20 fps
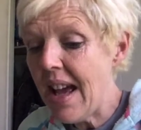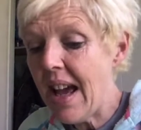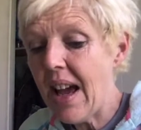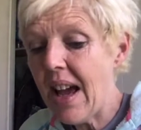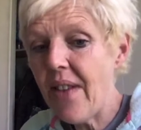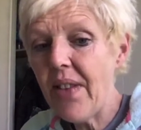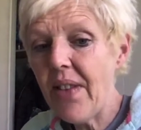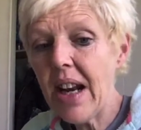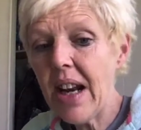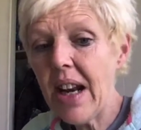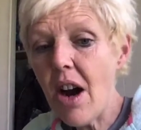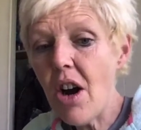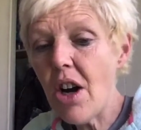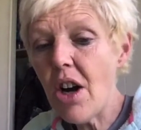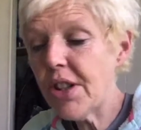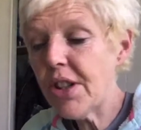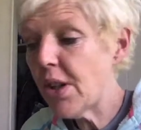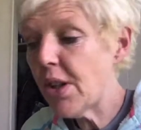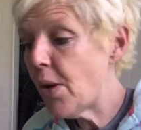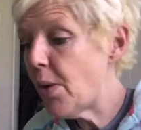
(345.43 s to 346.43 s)
And then I
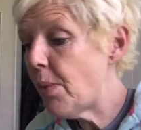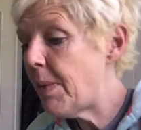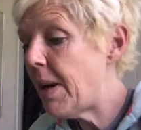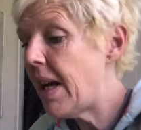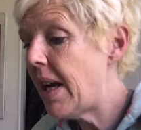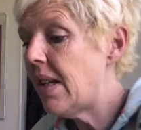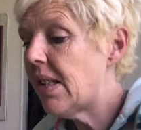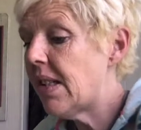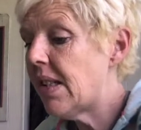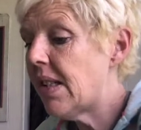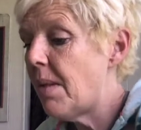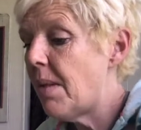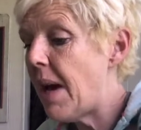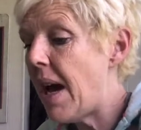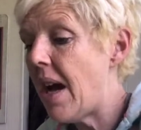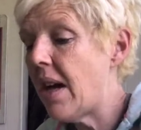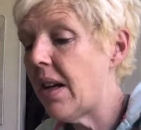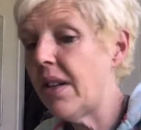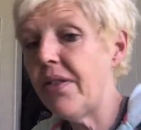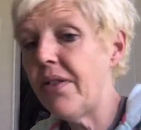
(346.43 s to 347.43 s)
also made some
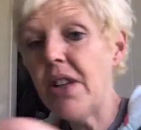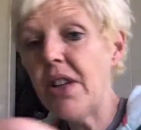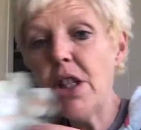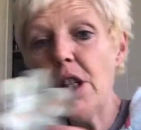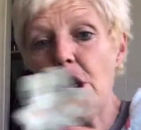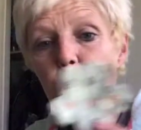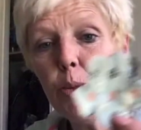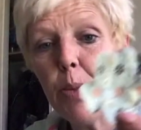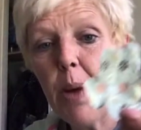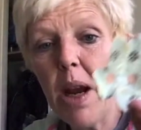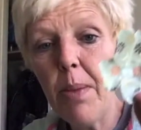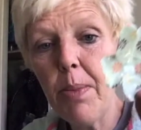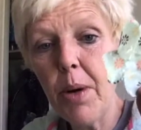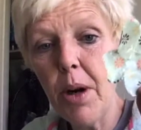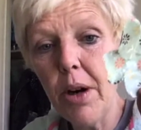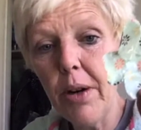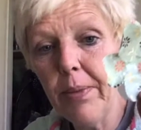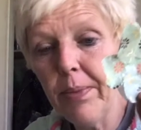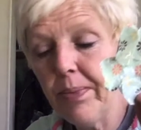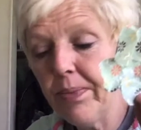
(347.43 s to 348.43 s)
out of vintage
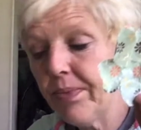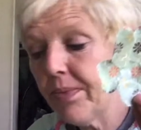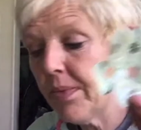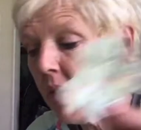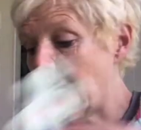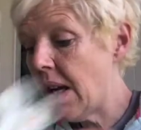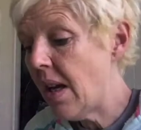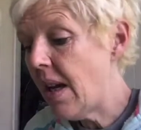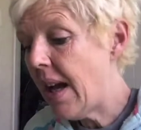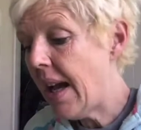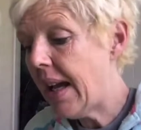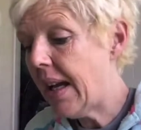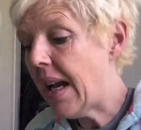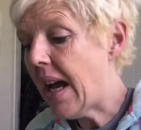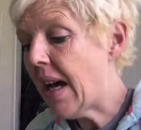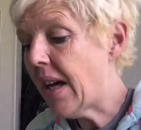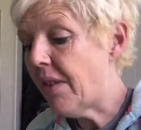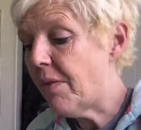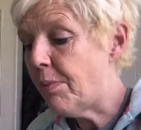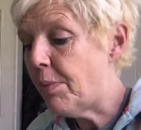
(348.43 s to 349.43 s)
paper and
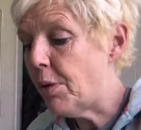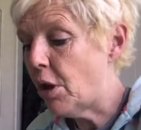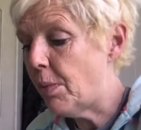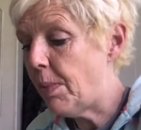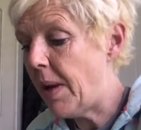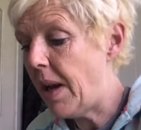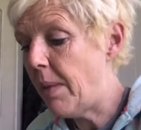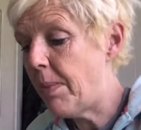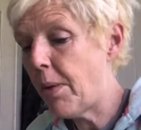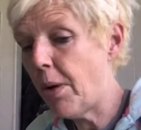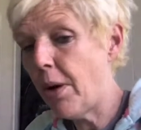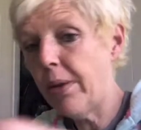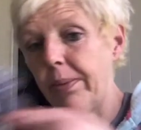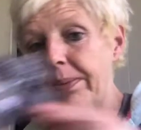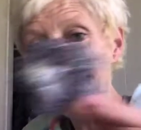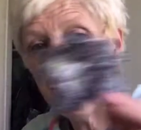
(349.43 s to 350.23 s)
out of book paper.